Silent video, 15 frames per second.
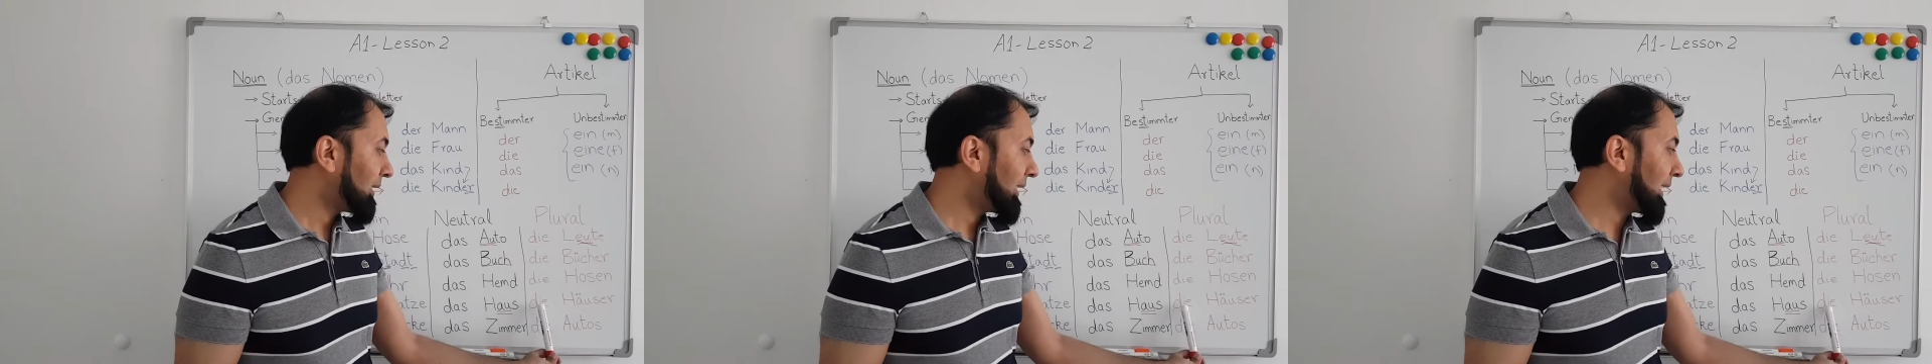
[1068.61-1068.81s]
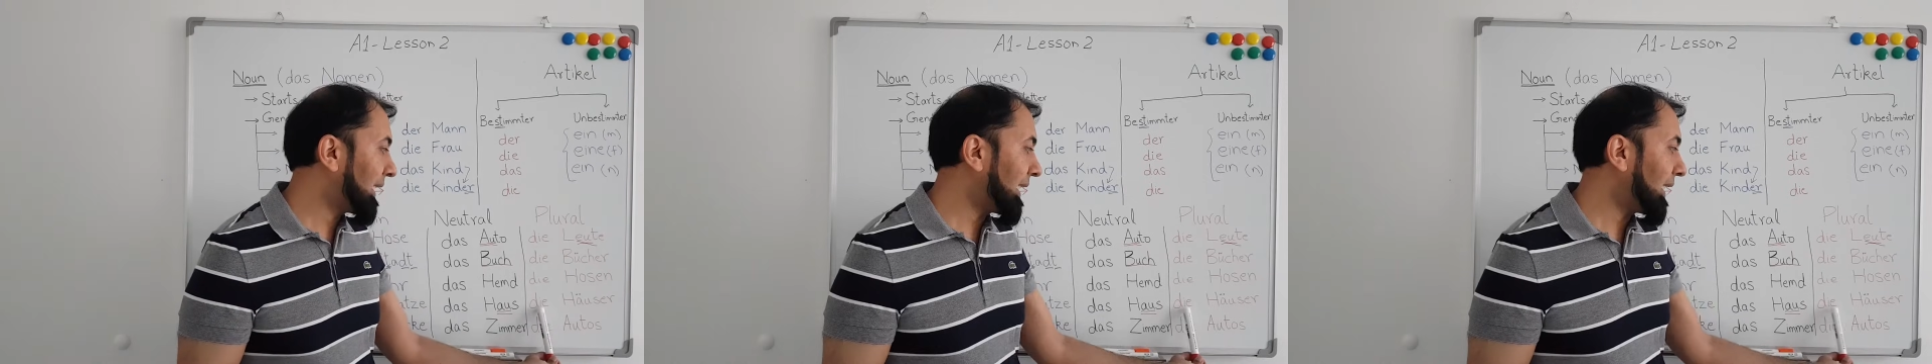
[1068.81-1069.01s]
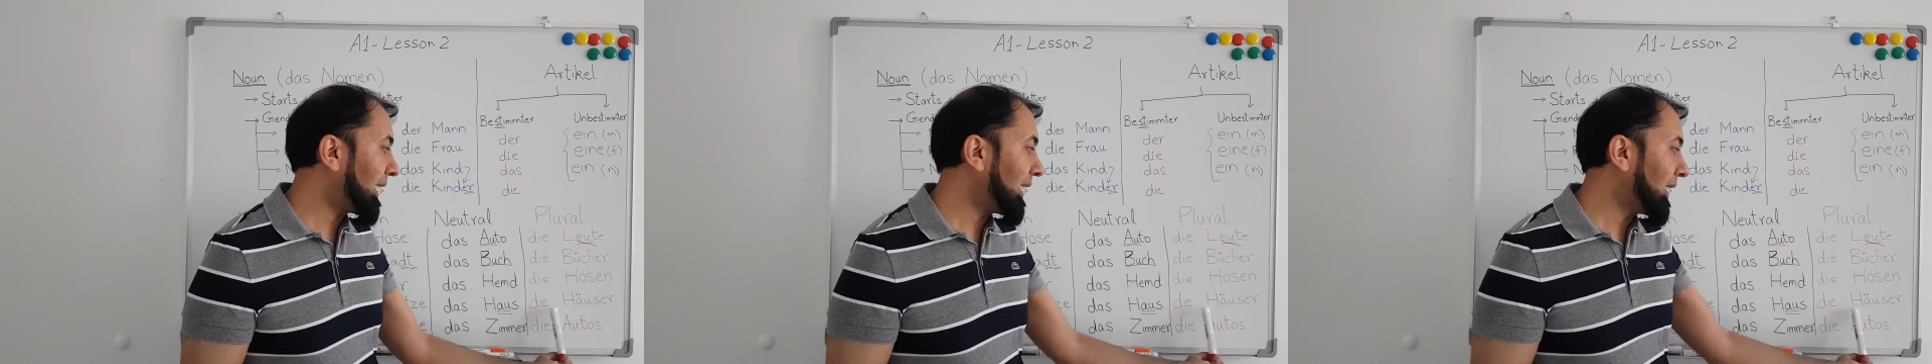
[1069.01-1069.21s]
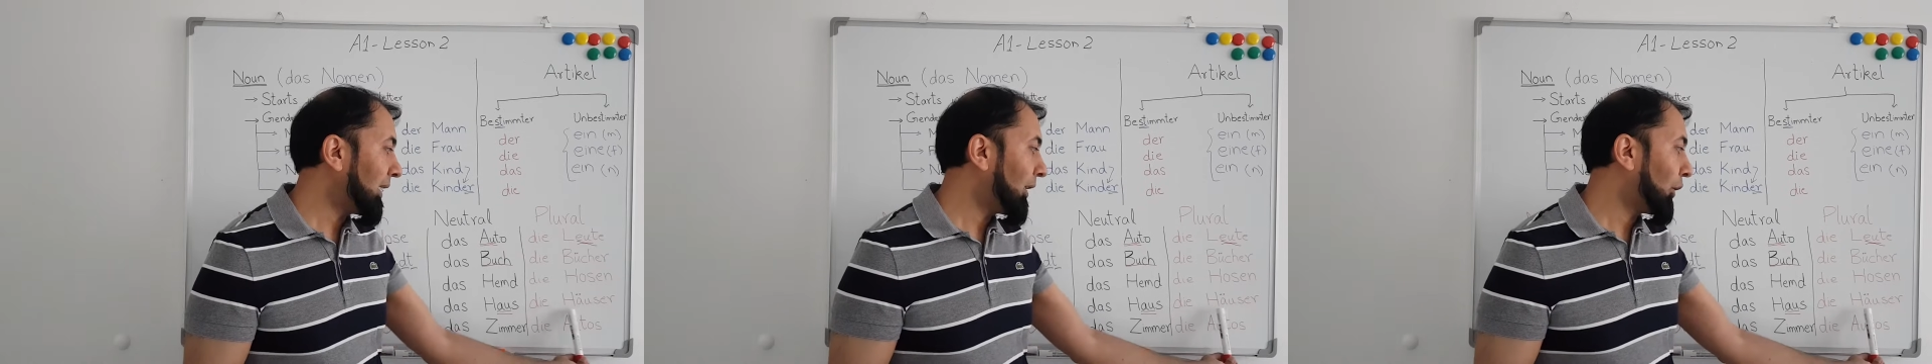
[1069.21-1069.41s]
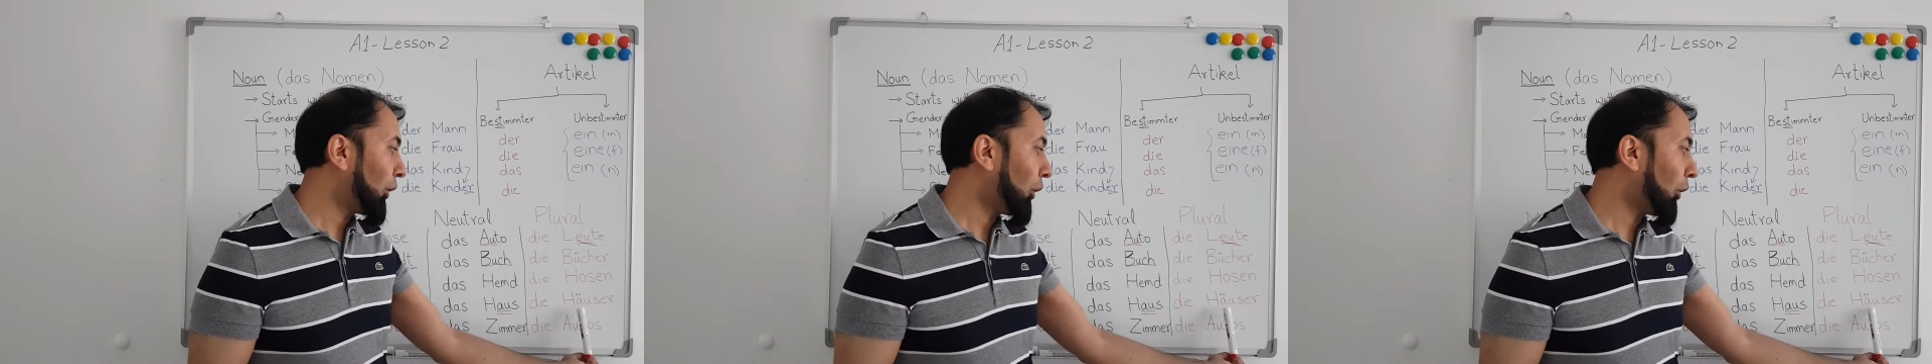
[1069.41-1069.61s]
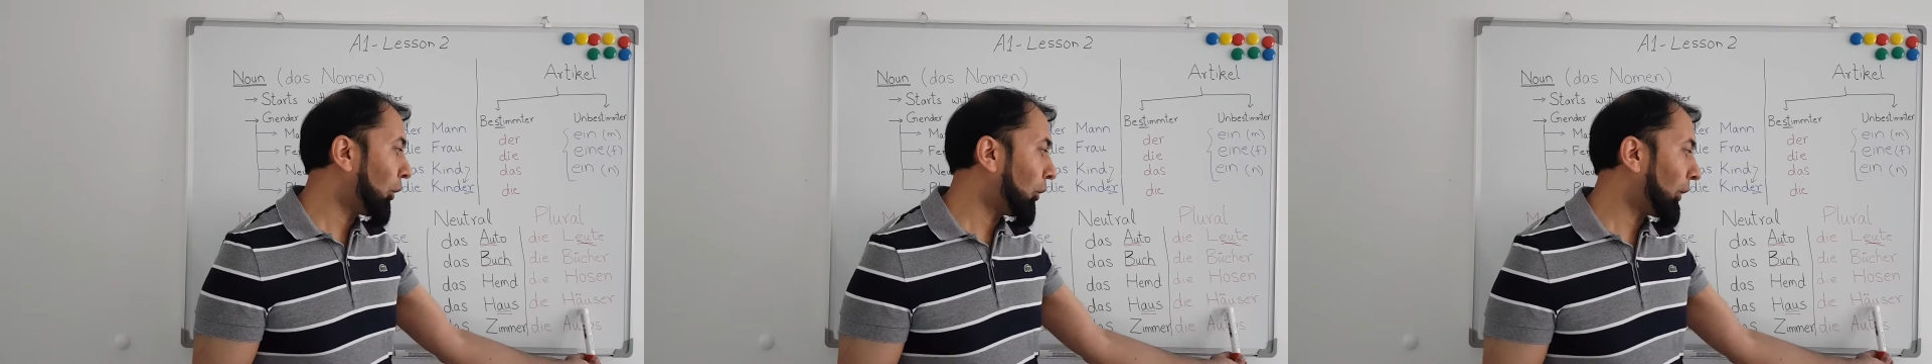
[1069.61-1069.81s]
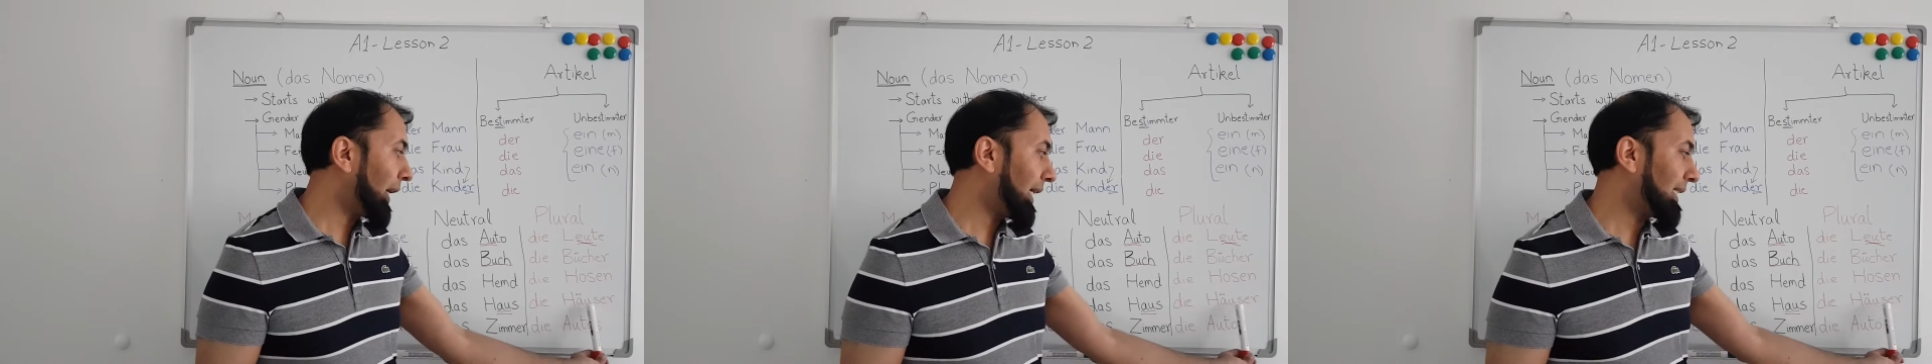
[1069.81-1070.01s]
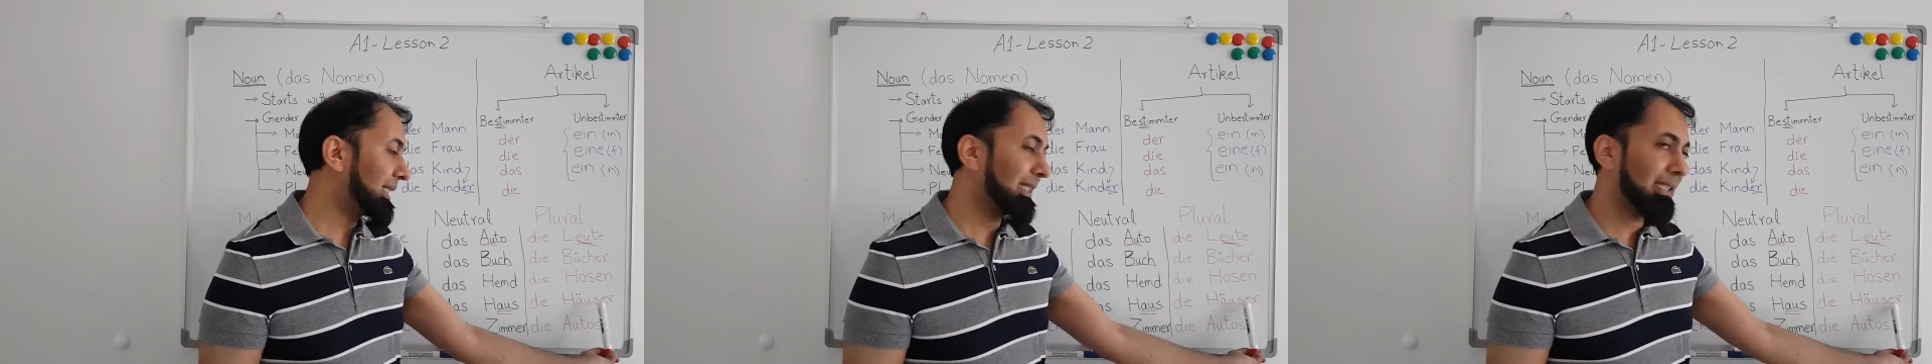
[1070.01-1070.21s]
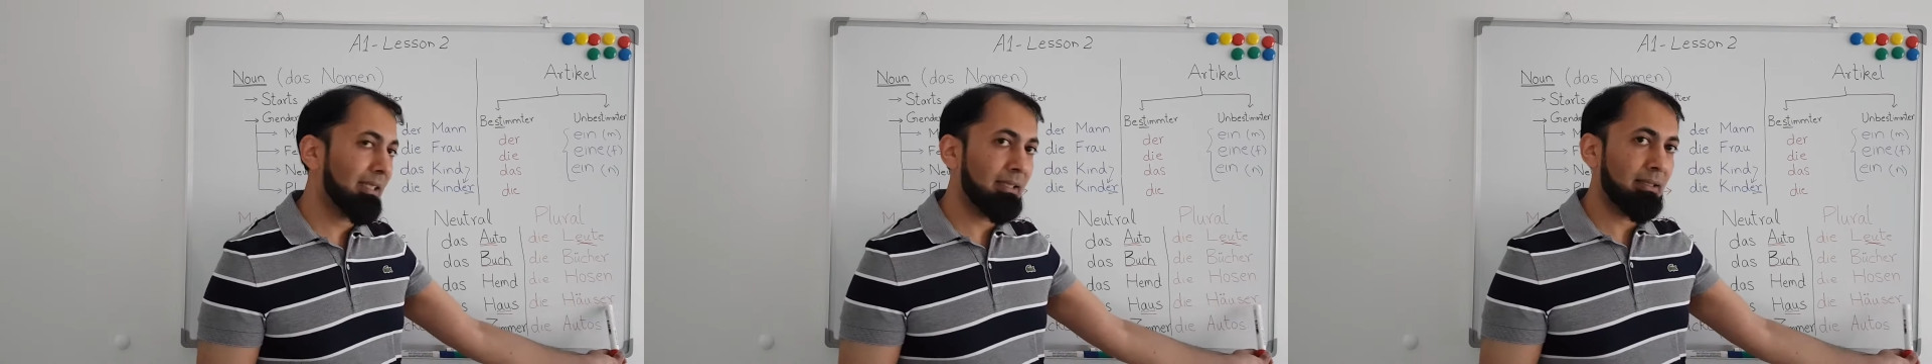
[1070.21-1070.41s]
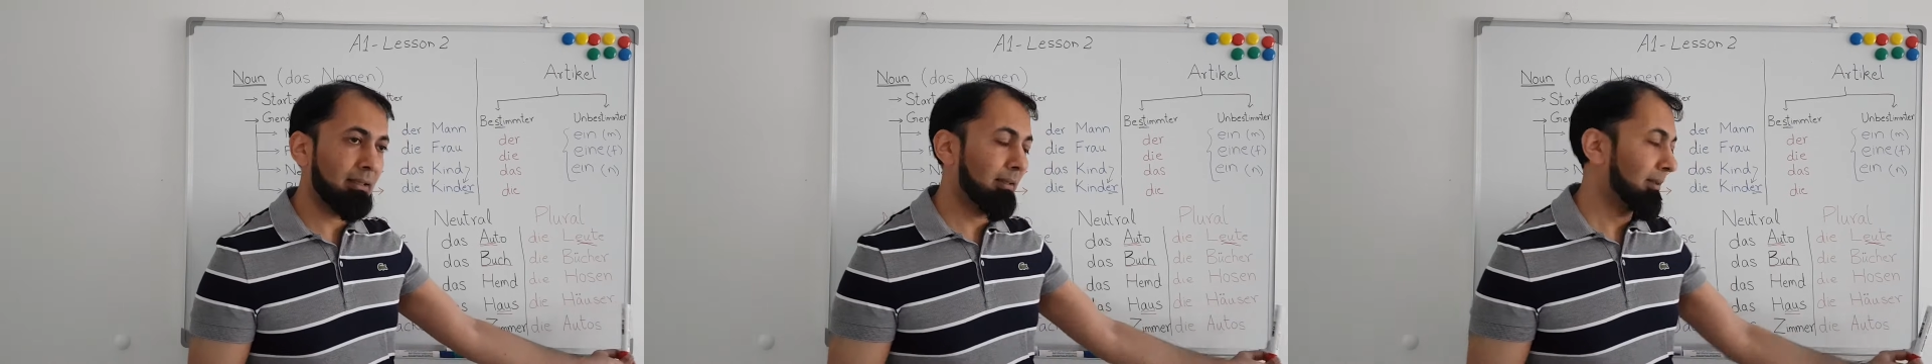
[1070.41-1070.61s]
die
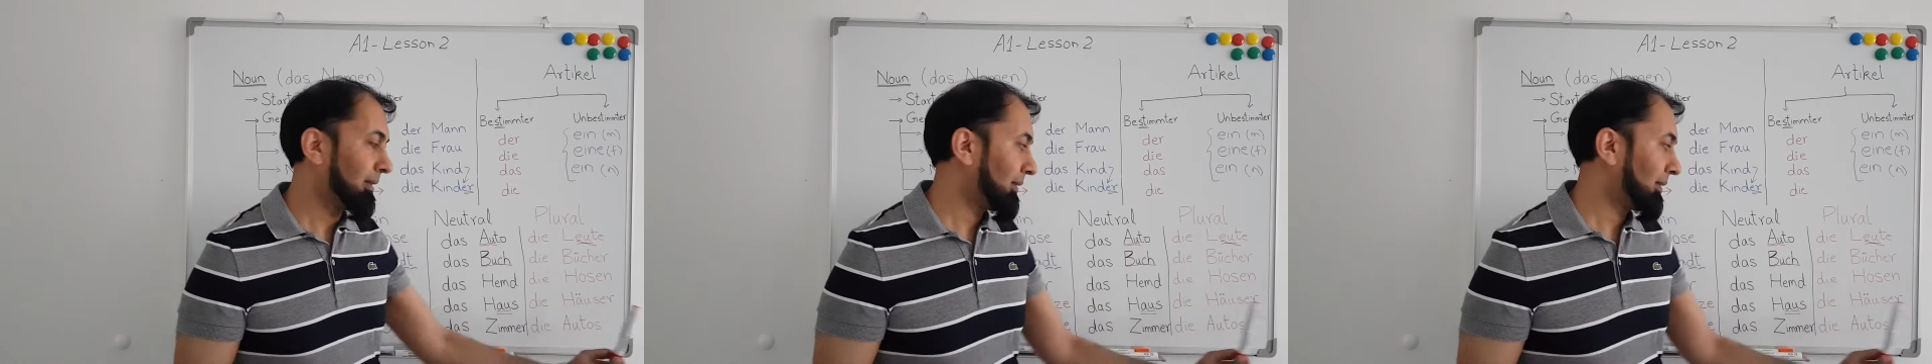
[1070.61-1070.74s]
Häuser.